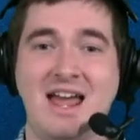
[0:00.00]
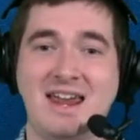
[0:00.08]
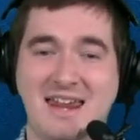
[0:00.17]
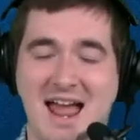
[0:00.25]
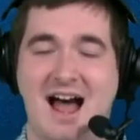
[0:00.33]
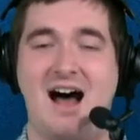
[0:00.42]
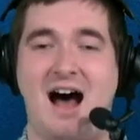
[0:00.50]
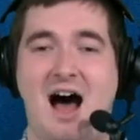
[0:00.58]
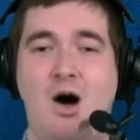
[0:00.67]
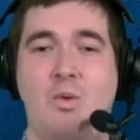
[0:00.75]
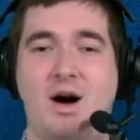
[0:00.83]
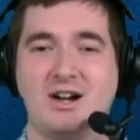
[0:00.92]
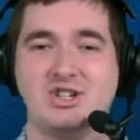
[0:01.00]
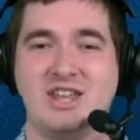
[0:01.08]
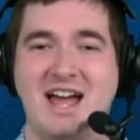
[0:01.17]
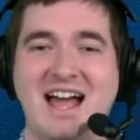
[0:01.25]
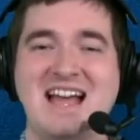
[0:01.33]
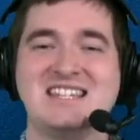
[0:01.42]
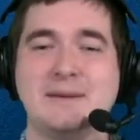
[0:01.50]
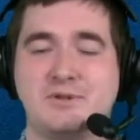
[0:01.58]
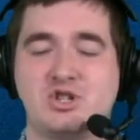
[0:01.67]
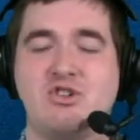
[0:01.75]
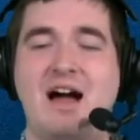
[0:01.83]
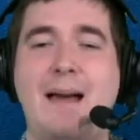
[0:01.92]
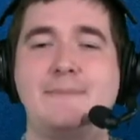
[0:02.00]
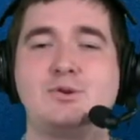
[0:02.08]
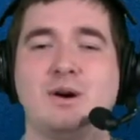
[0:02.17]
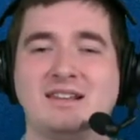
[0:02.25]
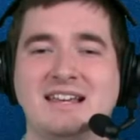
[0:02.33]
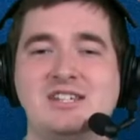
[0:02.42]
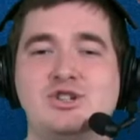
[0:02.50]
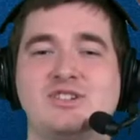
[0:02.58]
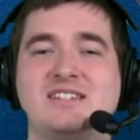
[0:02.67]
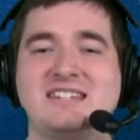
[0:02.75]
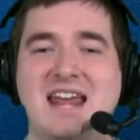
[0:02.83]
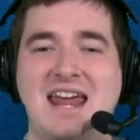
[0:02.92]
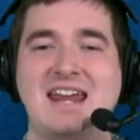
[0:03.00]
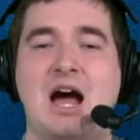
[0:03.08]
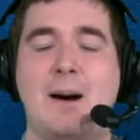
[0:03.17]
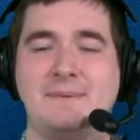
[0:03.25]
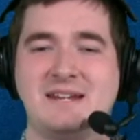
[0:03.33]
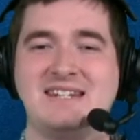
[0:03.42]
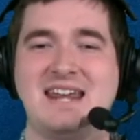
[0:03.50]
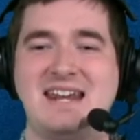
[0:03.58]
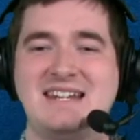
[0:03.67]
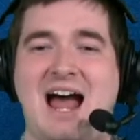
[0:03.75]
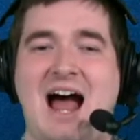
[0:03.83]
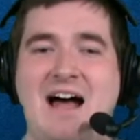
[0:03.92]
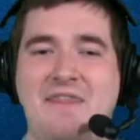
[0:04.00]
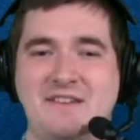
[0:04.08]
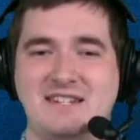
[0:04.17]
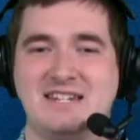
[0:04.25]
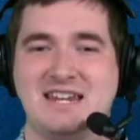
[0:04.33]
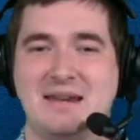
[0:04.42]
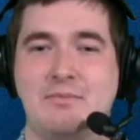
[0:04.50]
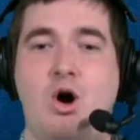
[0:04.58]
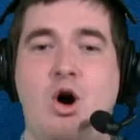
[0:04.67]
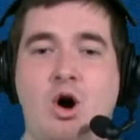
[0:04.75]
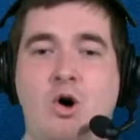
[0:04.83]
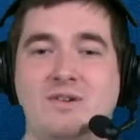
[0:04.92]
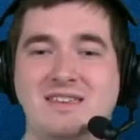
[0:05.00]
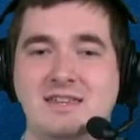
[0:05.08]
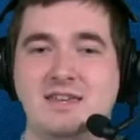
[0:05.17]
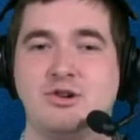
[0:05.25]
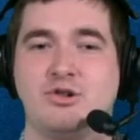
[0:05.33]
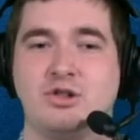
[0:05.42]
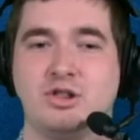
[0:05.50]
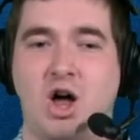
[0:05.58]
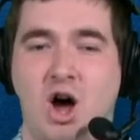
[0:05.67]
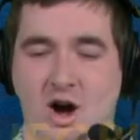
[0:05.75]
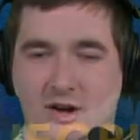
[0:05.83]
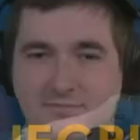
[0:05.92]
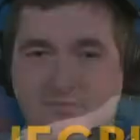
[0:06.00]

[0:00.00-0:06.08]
Yeah, I'll watch that. Subscribe so at least you're staying up to date on the team all year long.